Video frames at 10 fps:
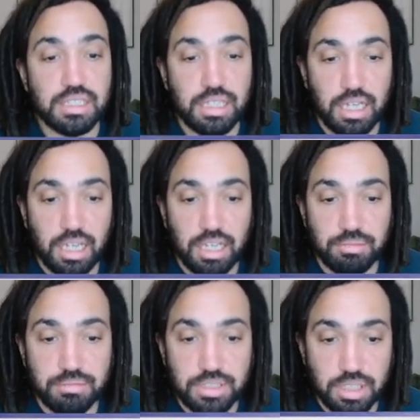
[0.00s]

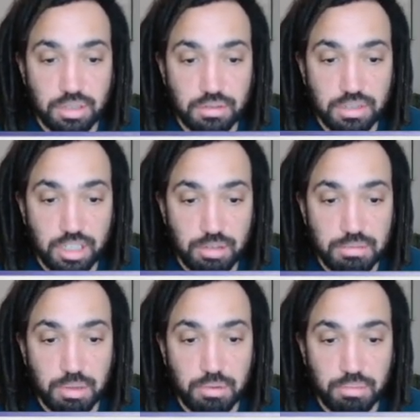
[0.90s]
Um, so times
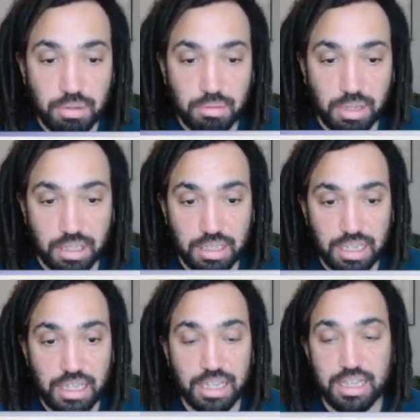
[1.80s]
by 1.1,
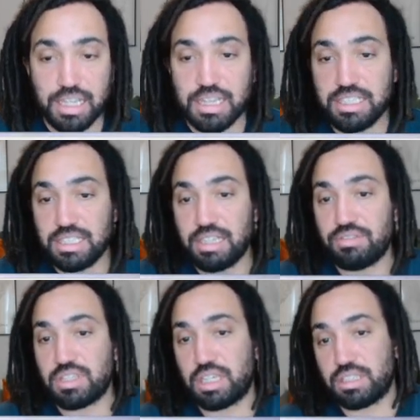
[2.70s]
and then this
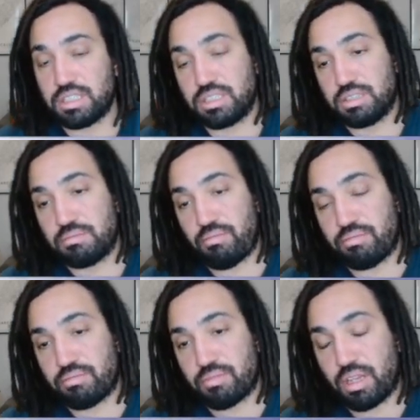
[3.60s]
gives us
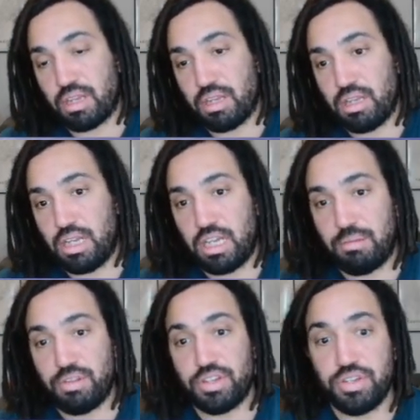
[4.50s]

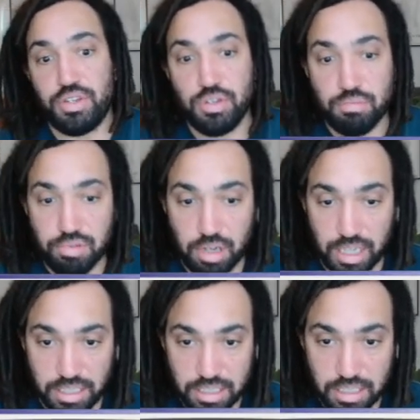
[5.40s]
um, the new
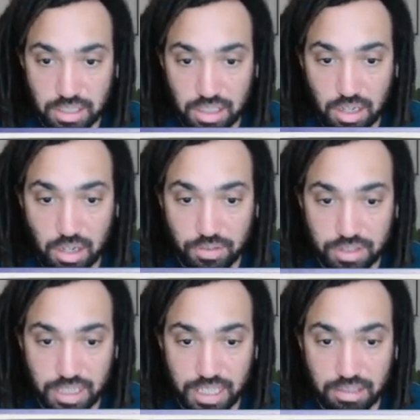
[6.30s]
price after
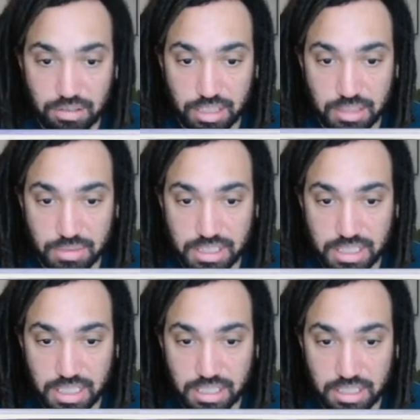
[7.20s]
the increase, which is
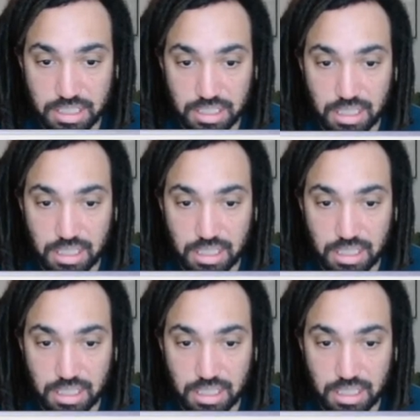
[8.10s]
this.